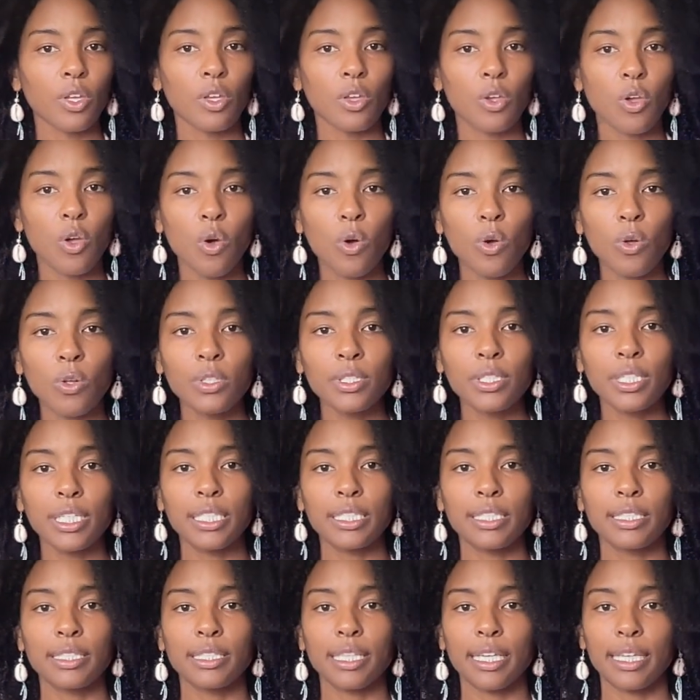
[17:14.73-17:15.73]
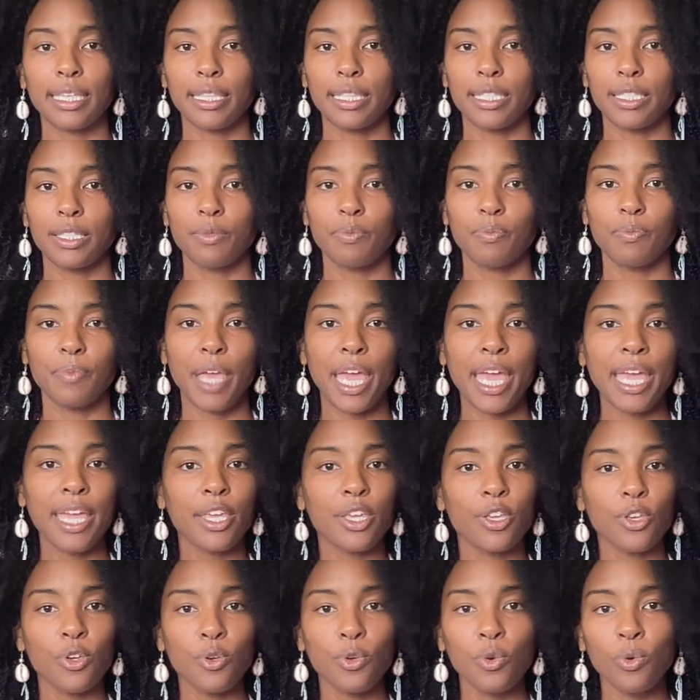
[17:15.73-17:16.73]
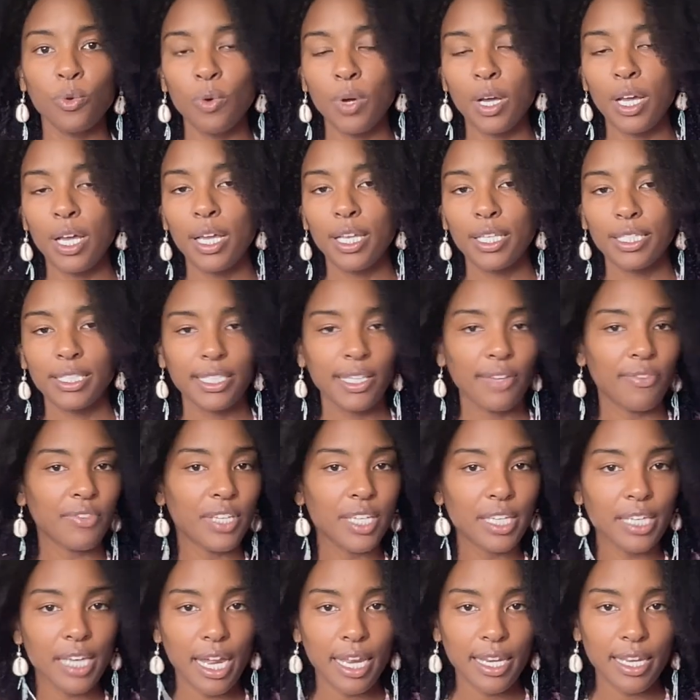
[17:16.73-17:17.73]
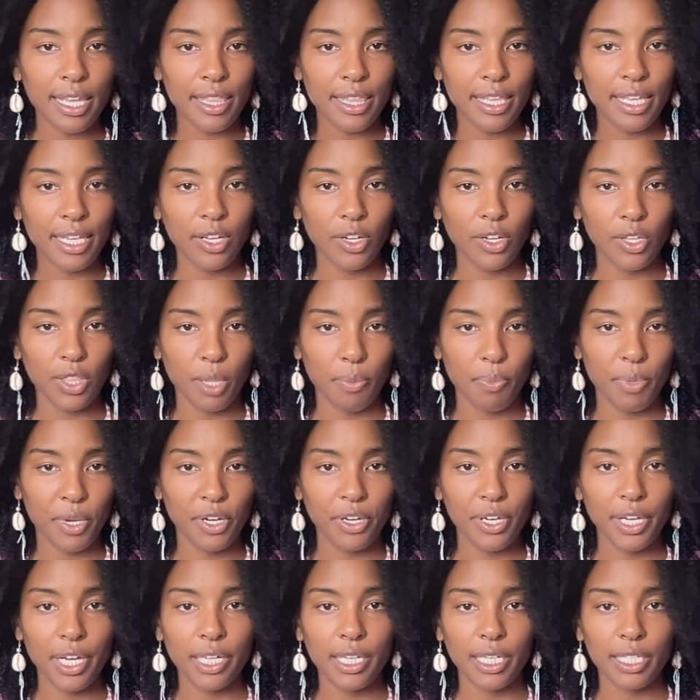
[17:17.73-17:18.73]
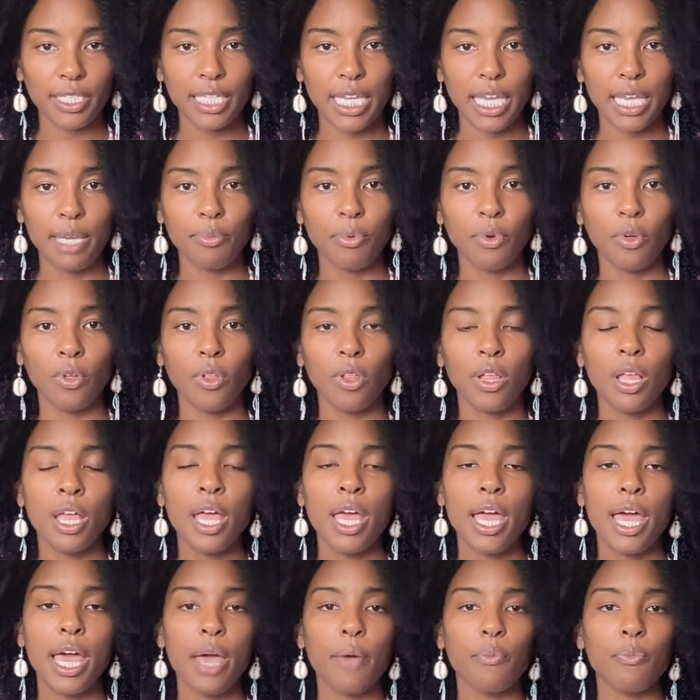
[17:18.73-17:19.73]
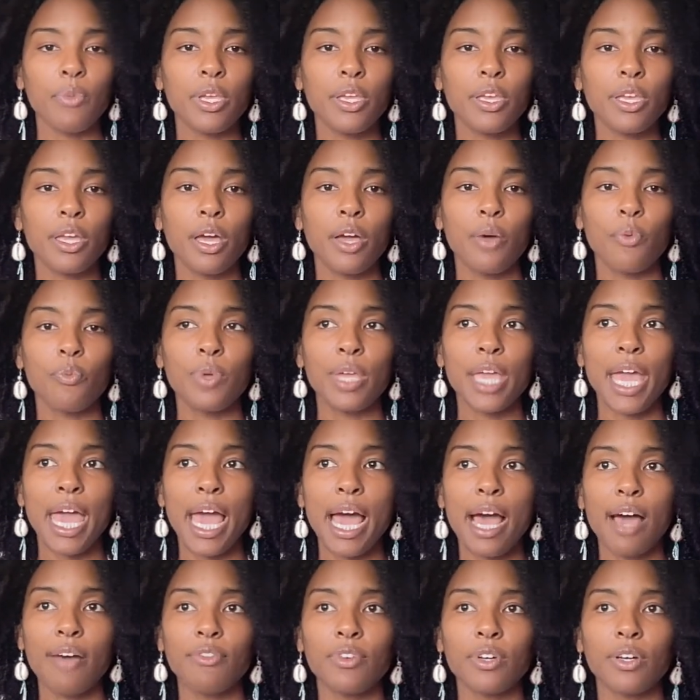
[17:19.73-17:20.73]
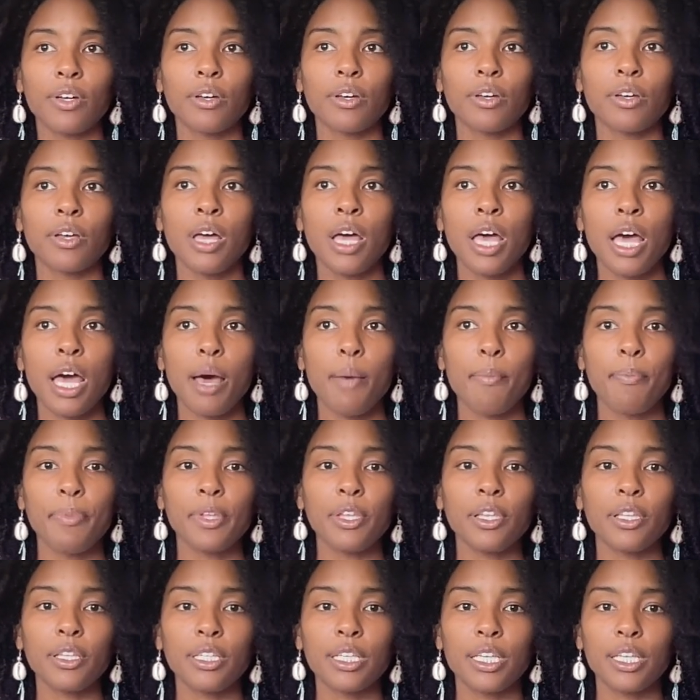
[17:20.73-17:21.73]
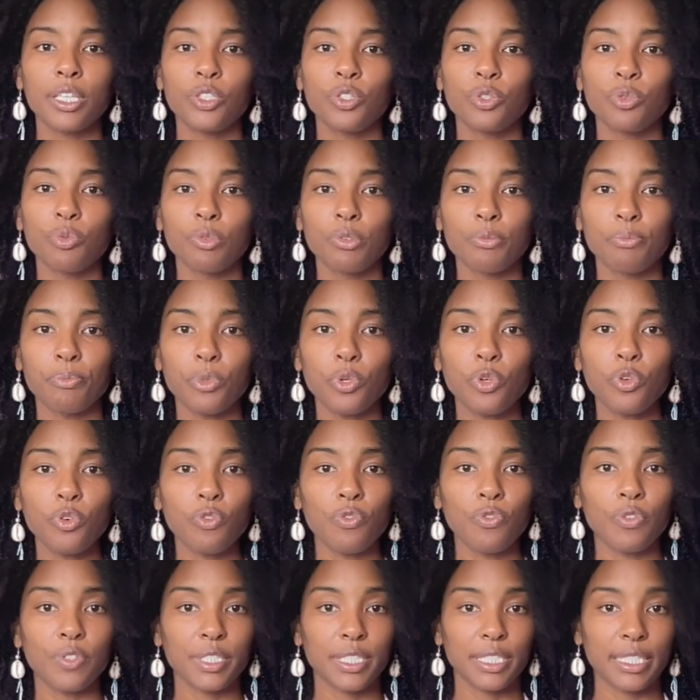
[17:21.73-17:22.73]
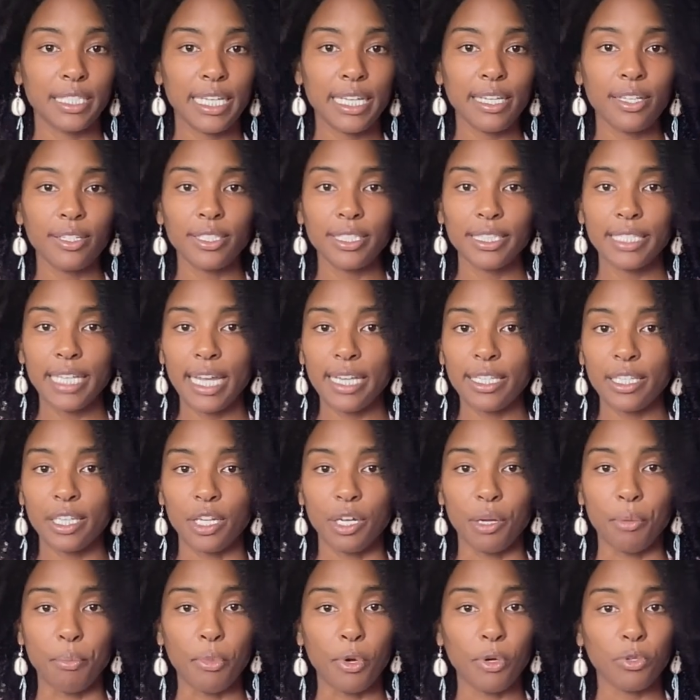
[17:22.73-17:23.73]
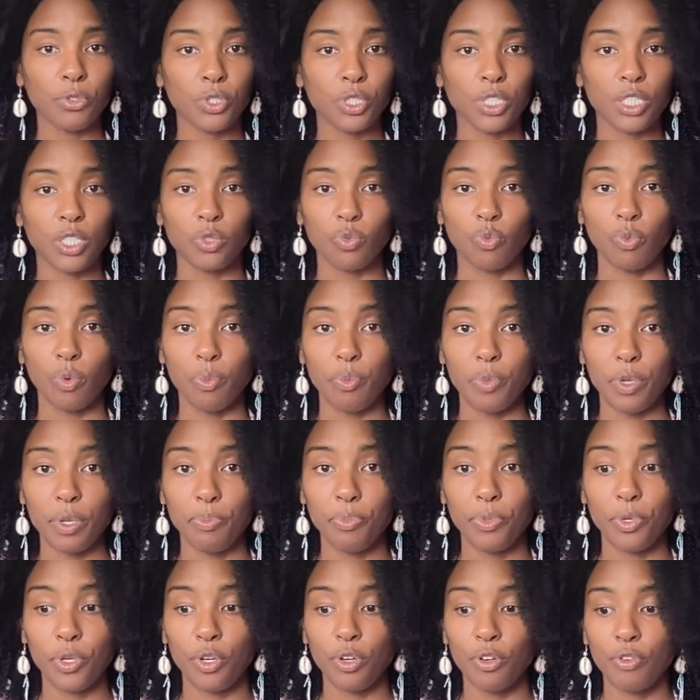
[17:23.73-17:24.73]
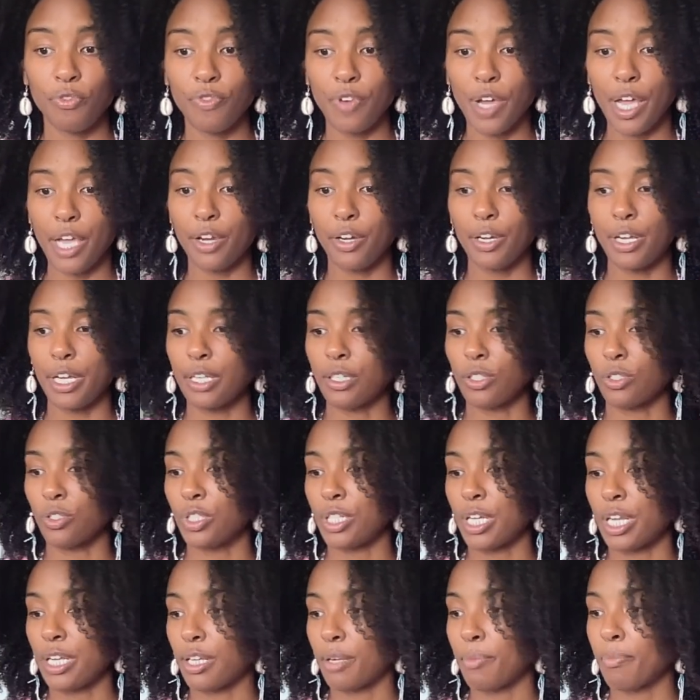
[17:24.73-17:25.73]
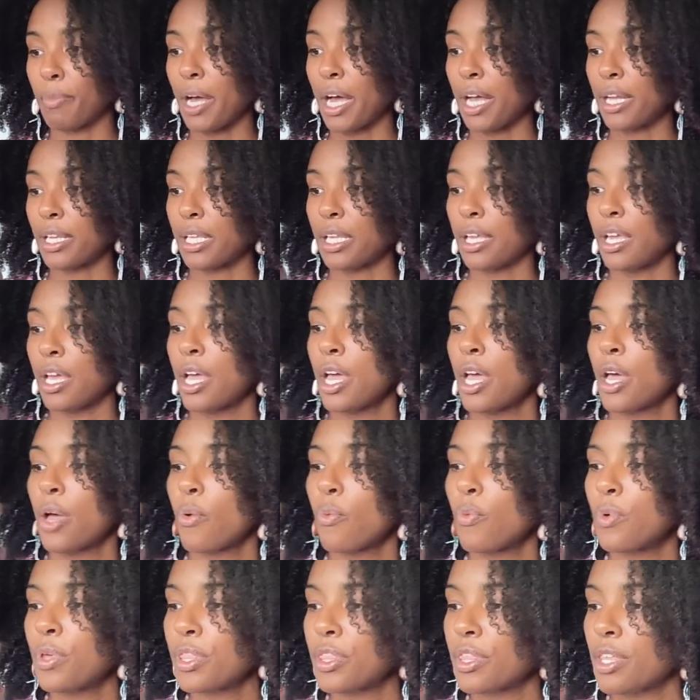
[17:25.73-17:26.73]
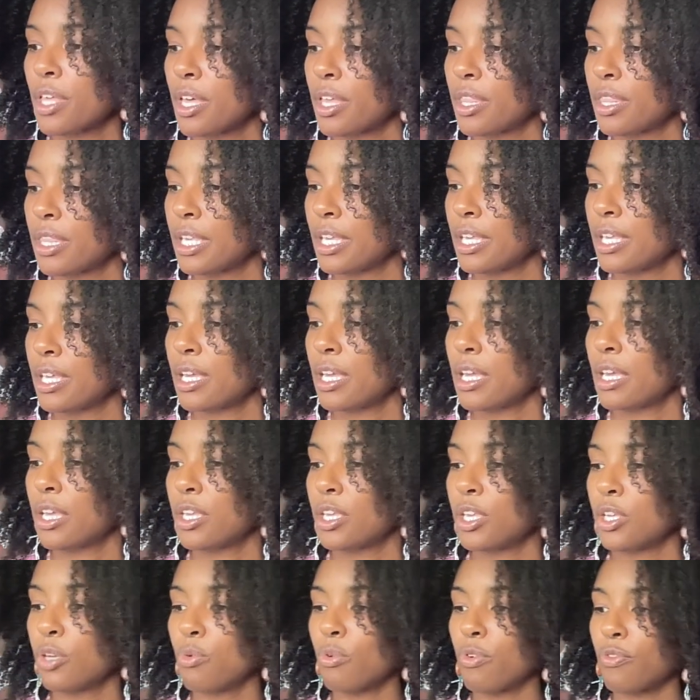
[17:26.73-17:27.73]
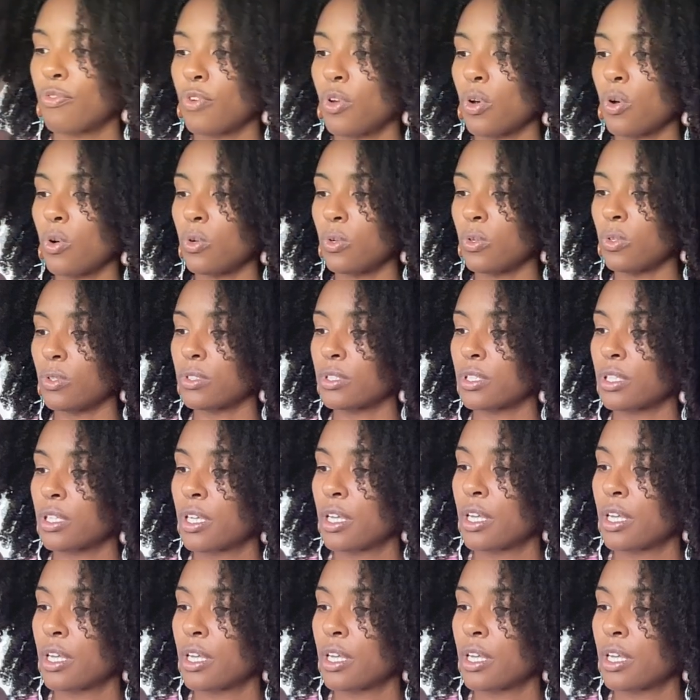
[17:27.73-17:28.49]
Gold is like this AU-79, I think, on the periodic table. And we have a ability to remove stale, stagnant emotions when we purify our energetic body with the hue of gold.